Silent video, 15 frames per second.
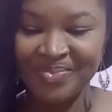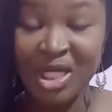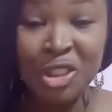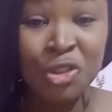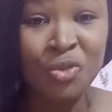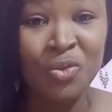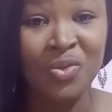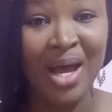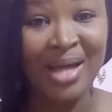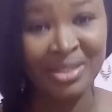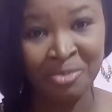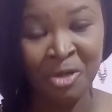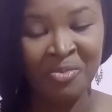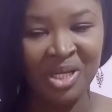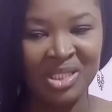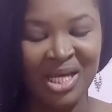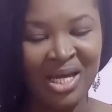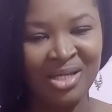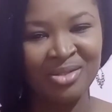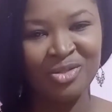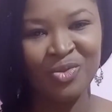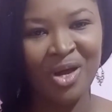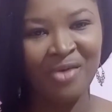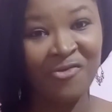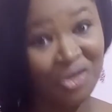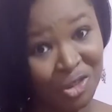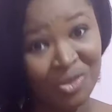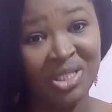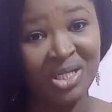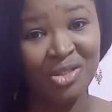issue at the moment and you are
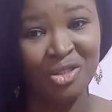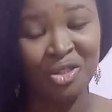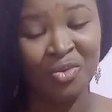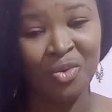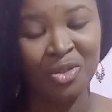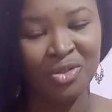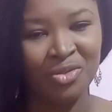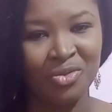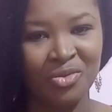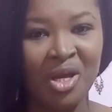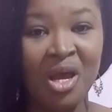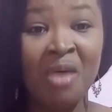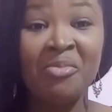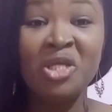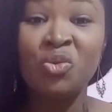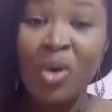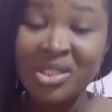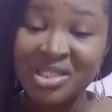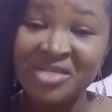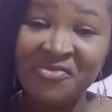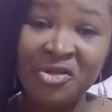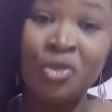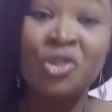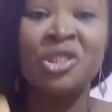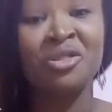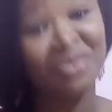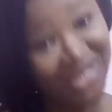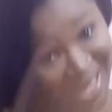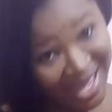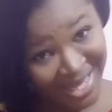frustrated, you don't know what to do, please watch this video
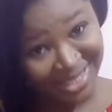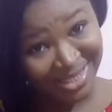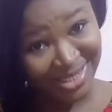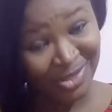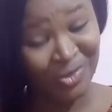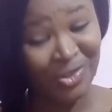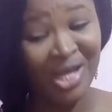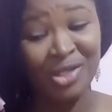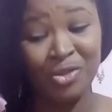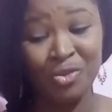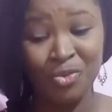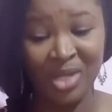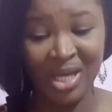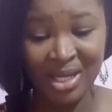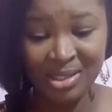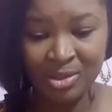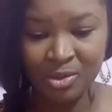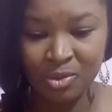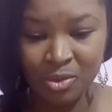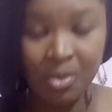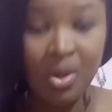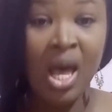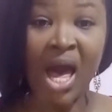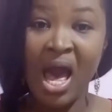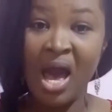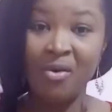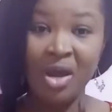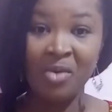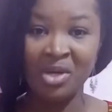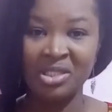till the end so that you get to know
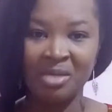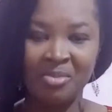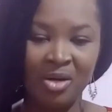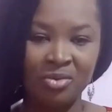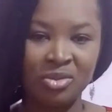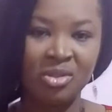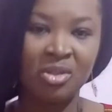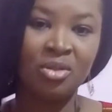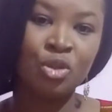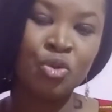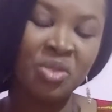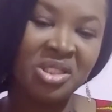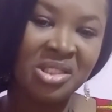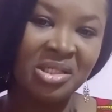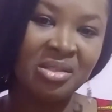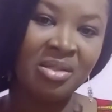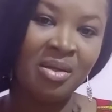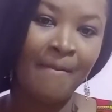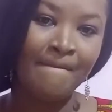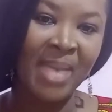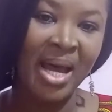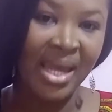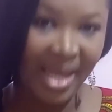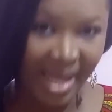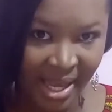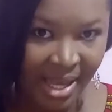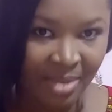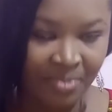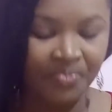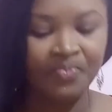how I went about treating my
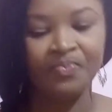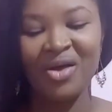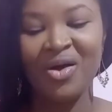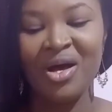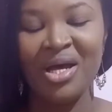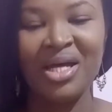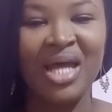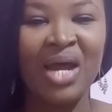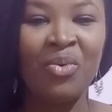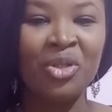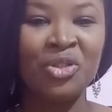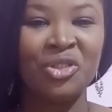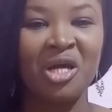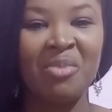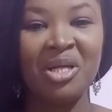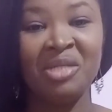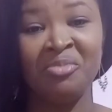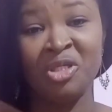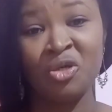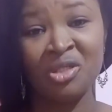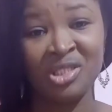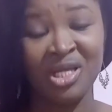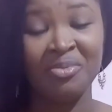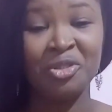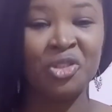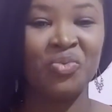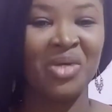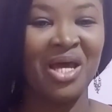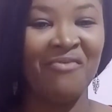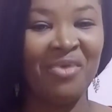hair. Before I go ahead, I want to talk about the
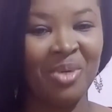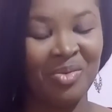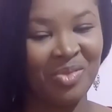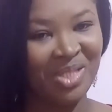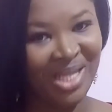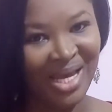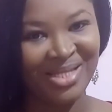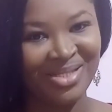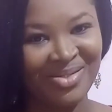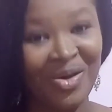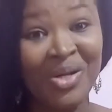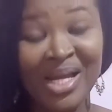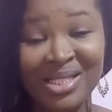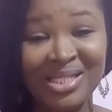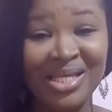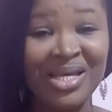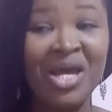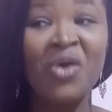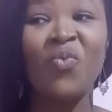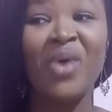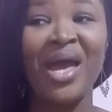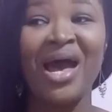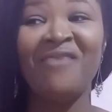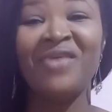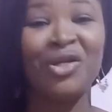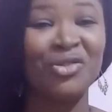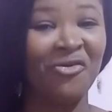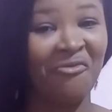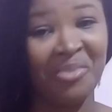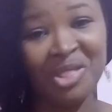misconceptions we have about lice. Honestly, we have a lot of